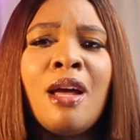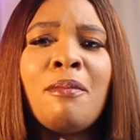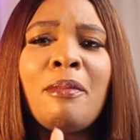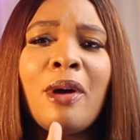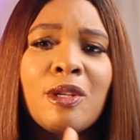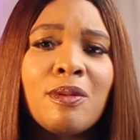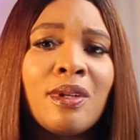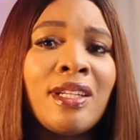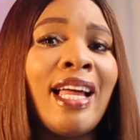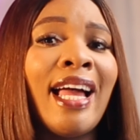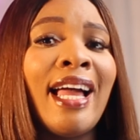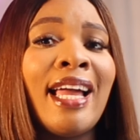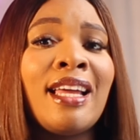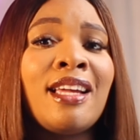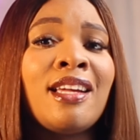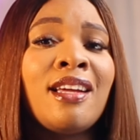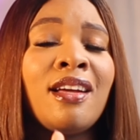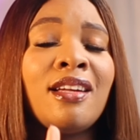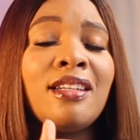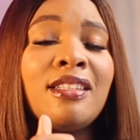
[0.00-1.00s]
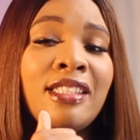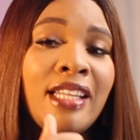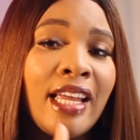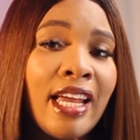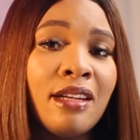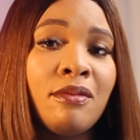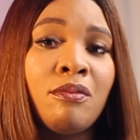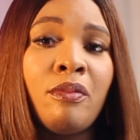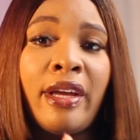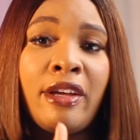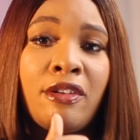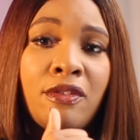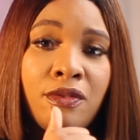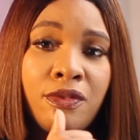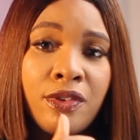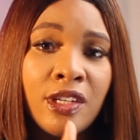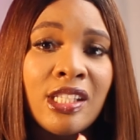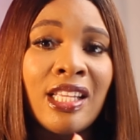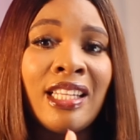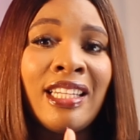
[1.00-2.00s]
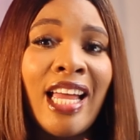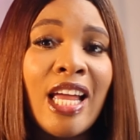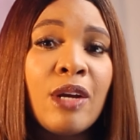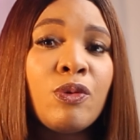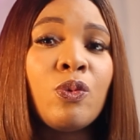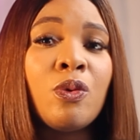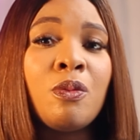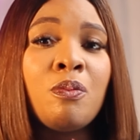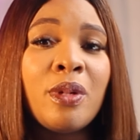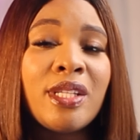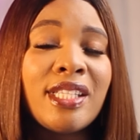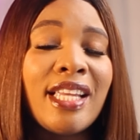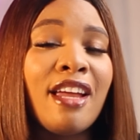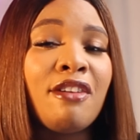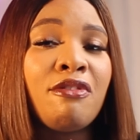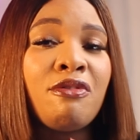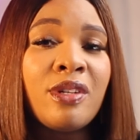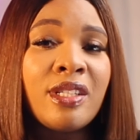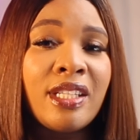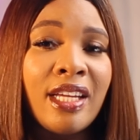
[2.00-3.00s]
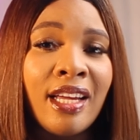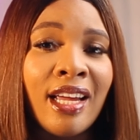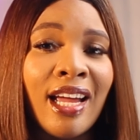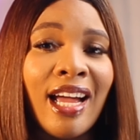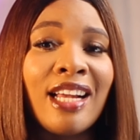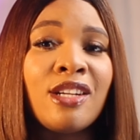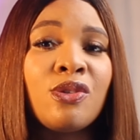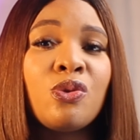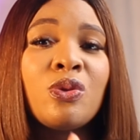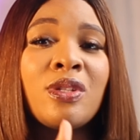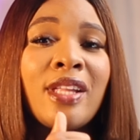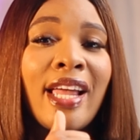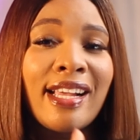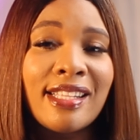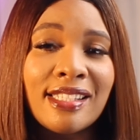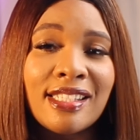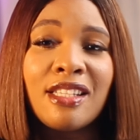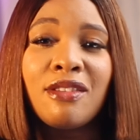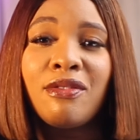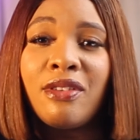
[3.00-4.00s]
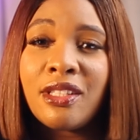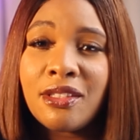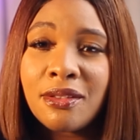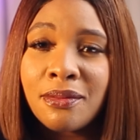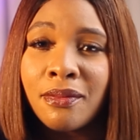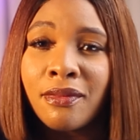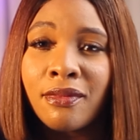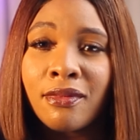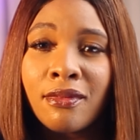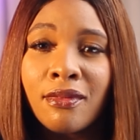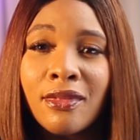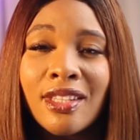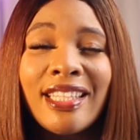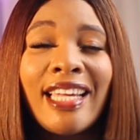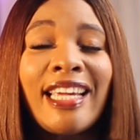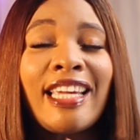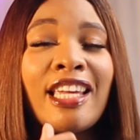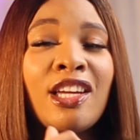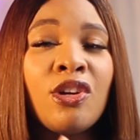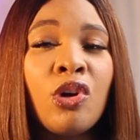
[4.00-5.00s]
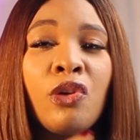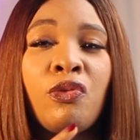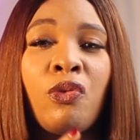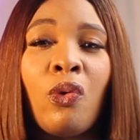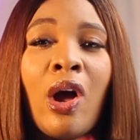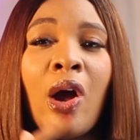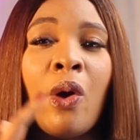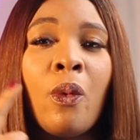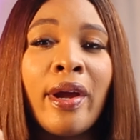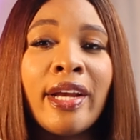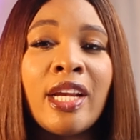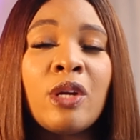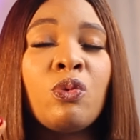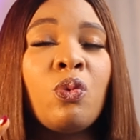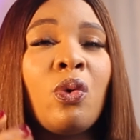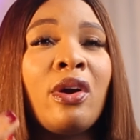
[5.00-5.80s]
my husband and I, then my fiance and I will meet every day and do Thanksgiving, thanking God for our wedding.